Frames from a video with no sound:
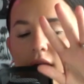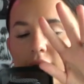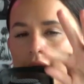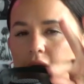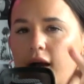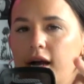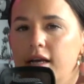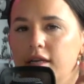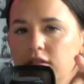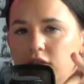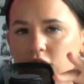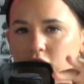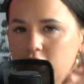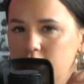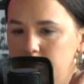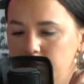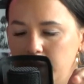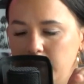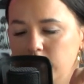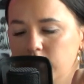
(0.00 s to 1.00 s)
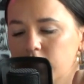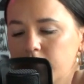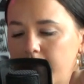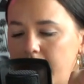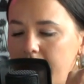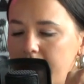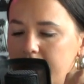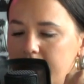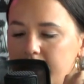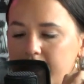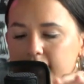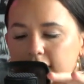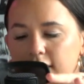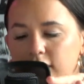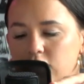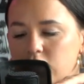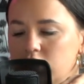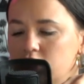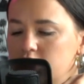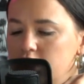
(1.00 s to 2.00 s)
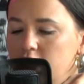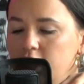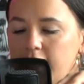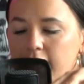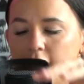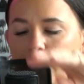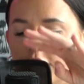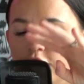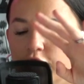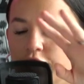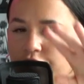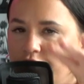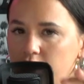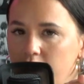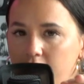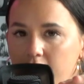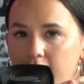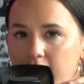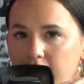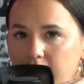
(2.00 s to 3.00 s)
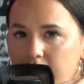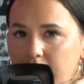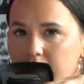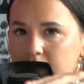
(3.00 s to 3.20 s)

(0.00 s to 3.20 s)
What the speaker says: guys, you're just being dramatic, like just chill out, you're fine.